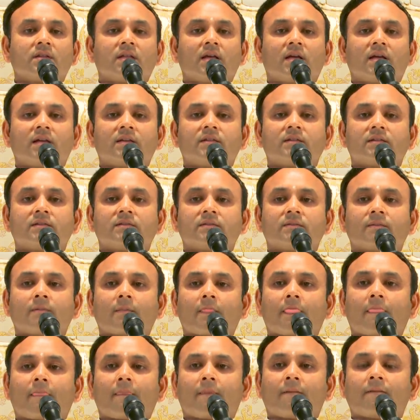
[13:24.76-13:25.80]
that
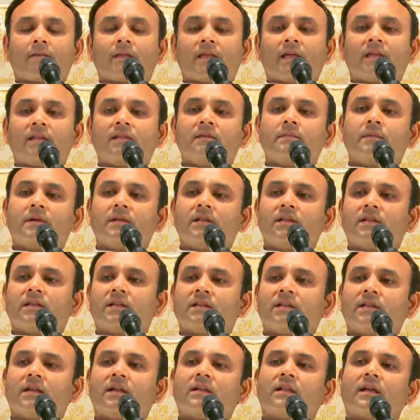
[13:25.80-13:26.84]
anybody
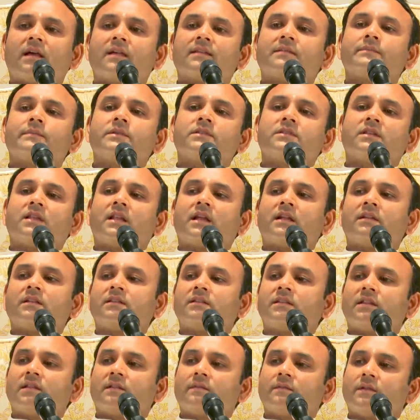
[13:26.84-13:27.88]
can get as much land
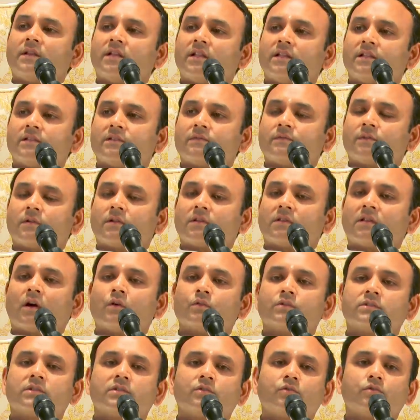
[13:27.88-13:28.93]
in their village for
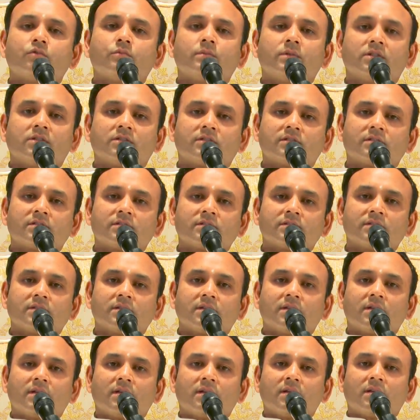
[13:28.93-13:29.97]
1000 rubles.
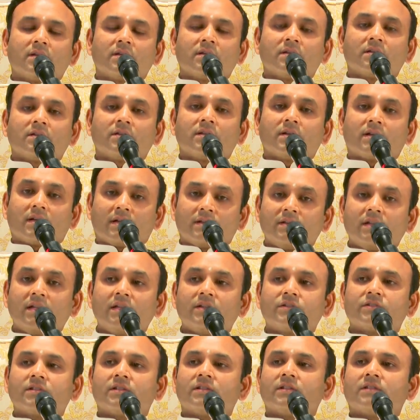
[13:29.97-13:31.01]
The
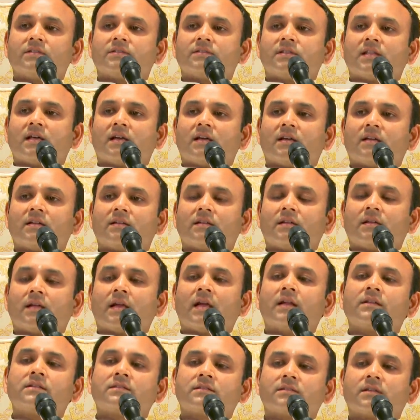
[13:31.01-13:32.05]
condition is that
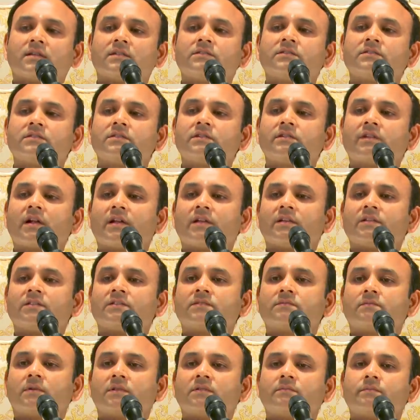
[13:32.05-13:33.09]
at
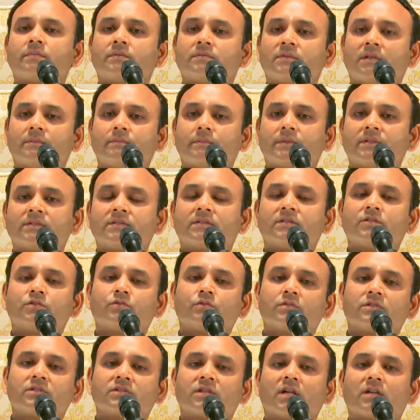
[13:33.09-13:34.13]
sunrise, one, the person
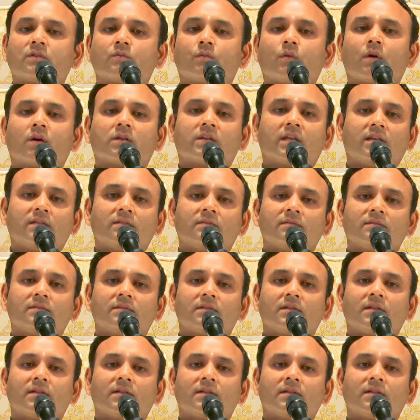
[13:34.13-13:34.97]
should start walking.